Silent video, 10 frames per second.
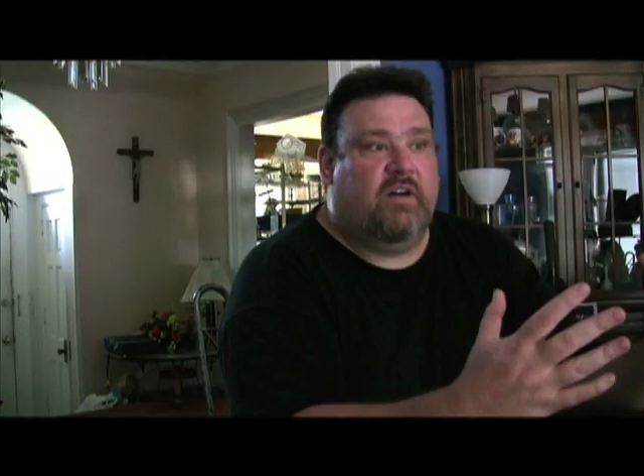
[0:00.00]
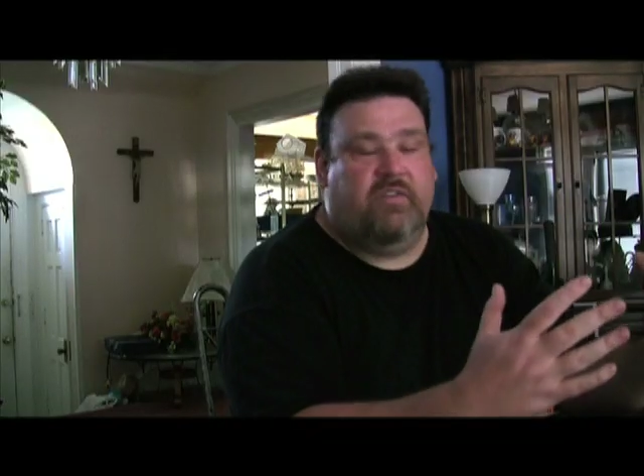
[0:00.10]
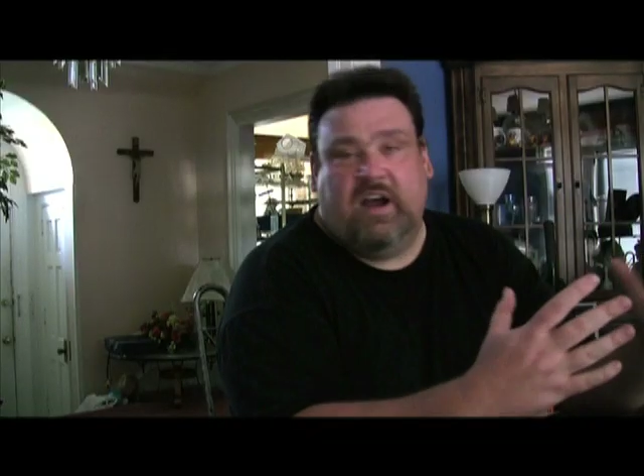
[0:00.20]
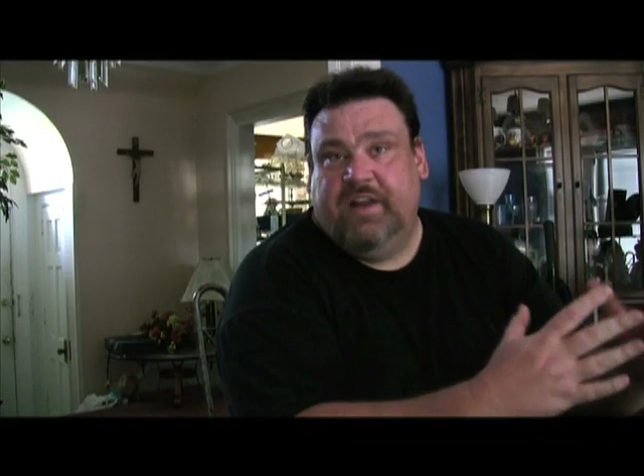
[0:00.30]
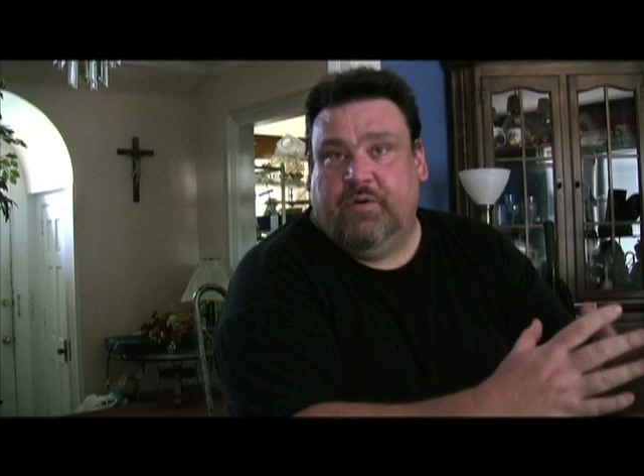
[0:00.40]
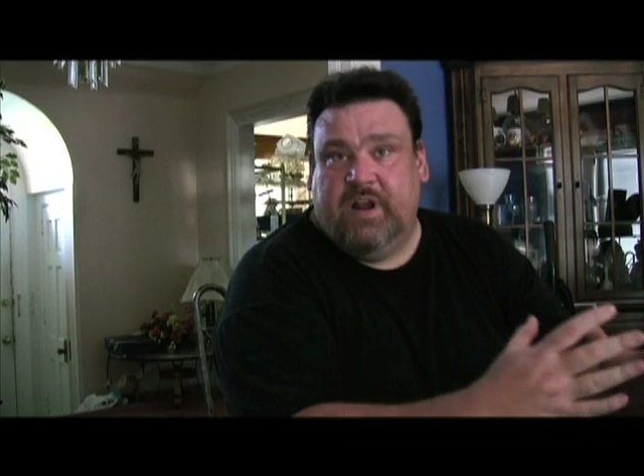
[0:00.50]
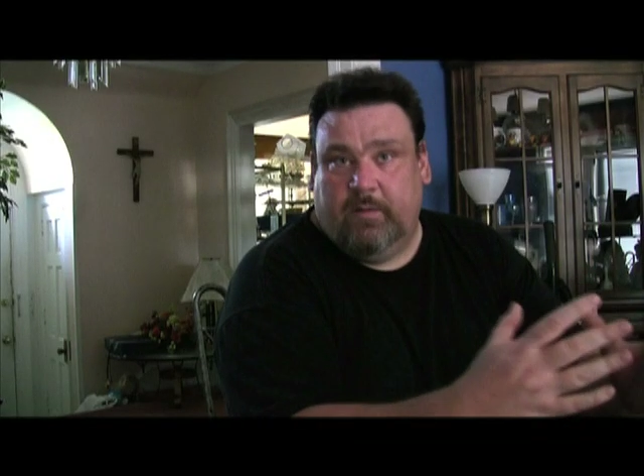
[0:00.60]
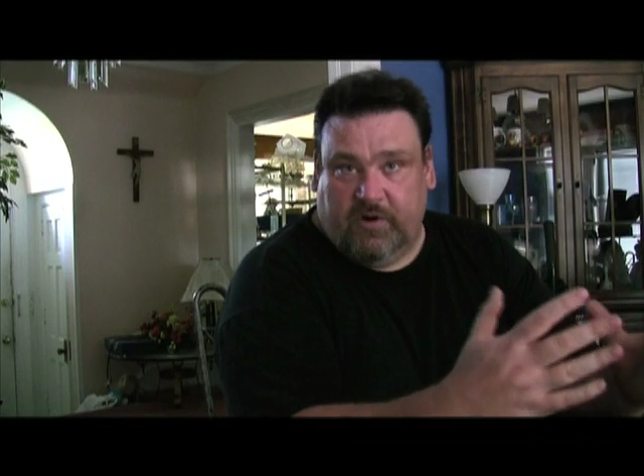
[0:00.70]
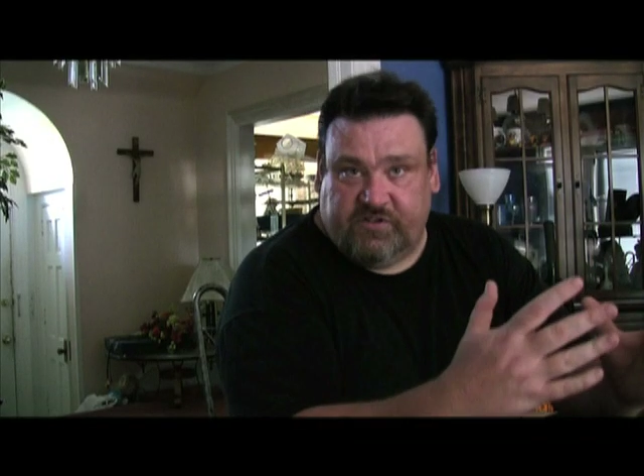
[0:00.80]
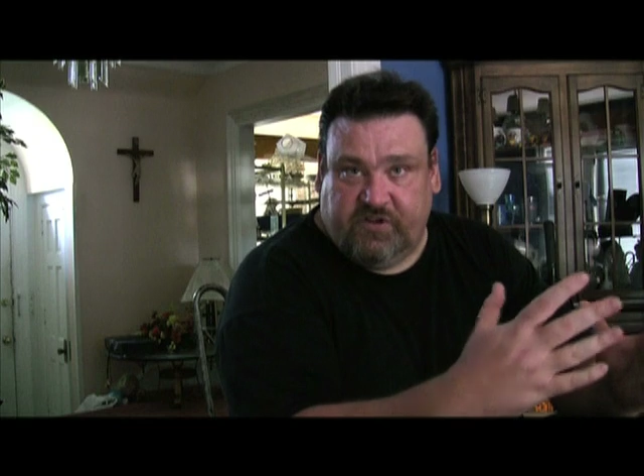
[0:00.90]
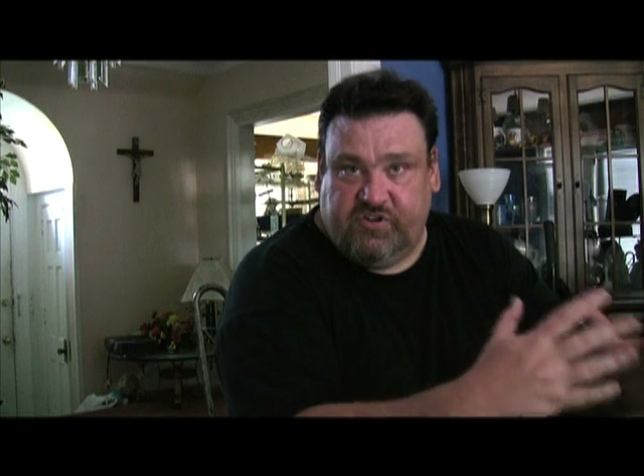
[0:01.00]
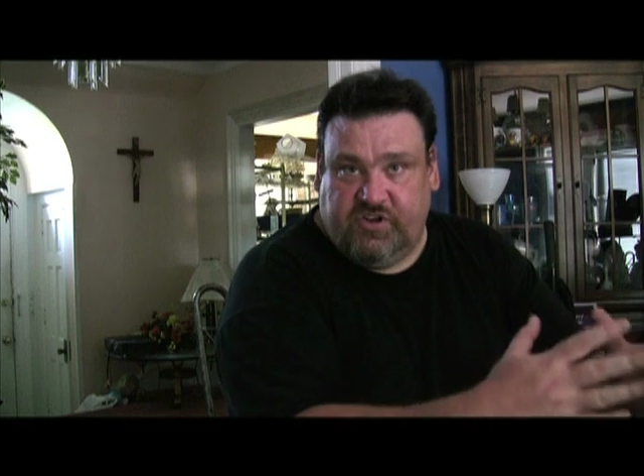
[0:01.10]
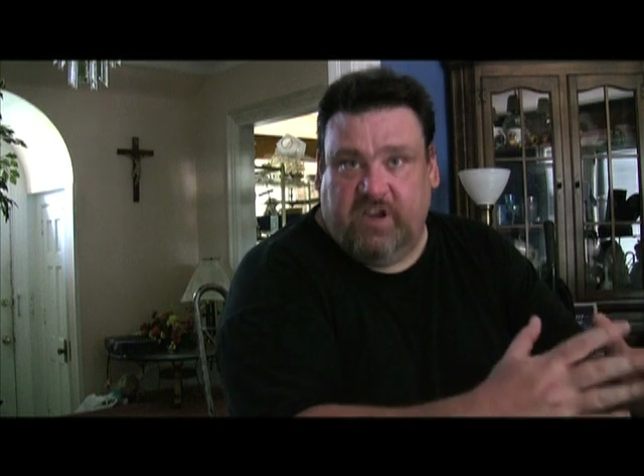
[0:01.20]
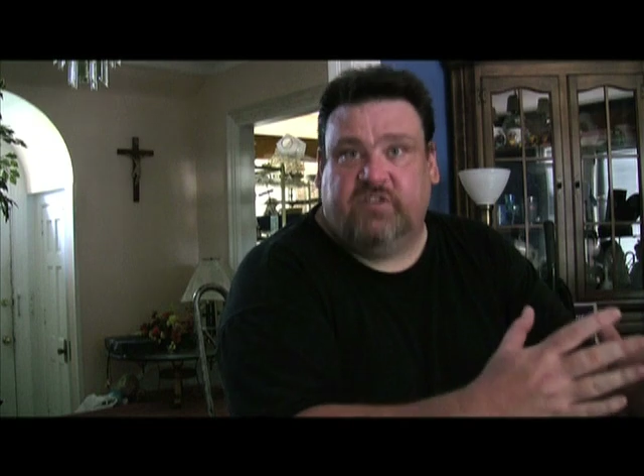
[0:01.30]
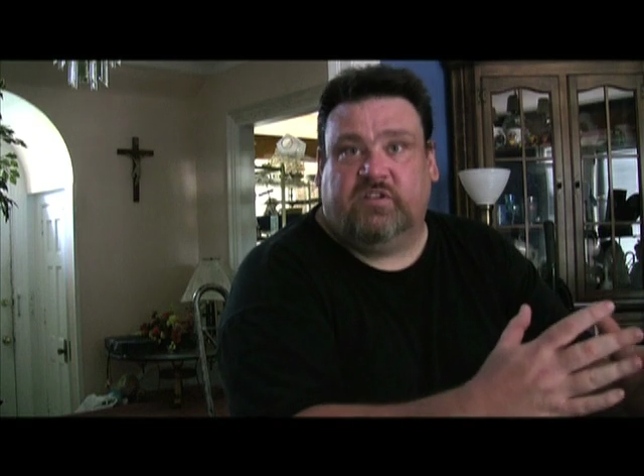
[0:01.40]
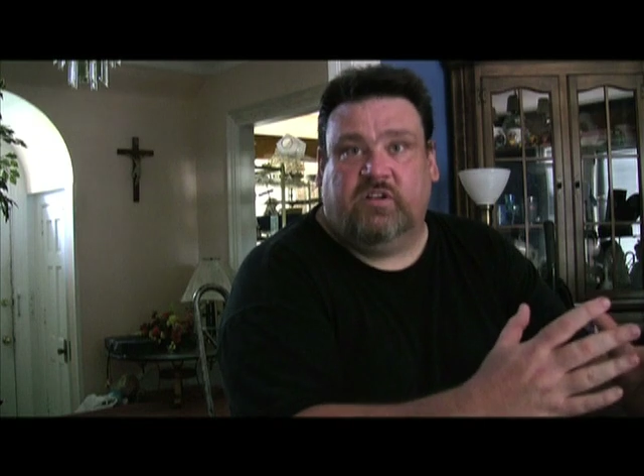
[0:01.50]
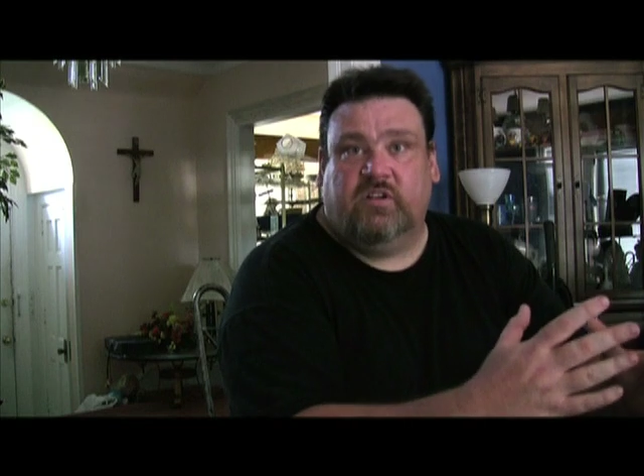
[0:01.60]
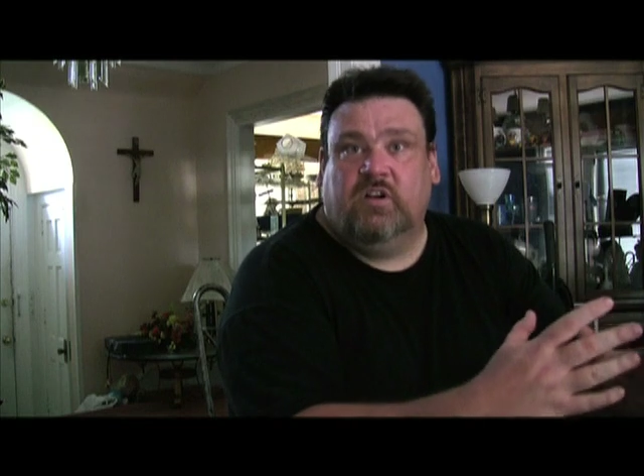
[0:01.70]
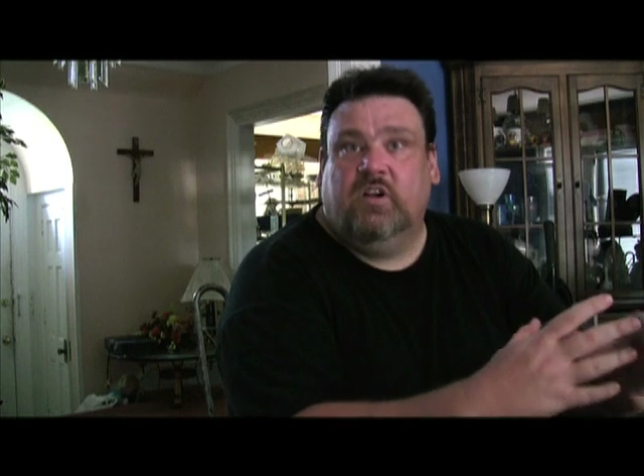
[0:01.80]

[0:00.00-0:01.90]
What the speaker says: of the Idor Neighborhood Association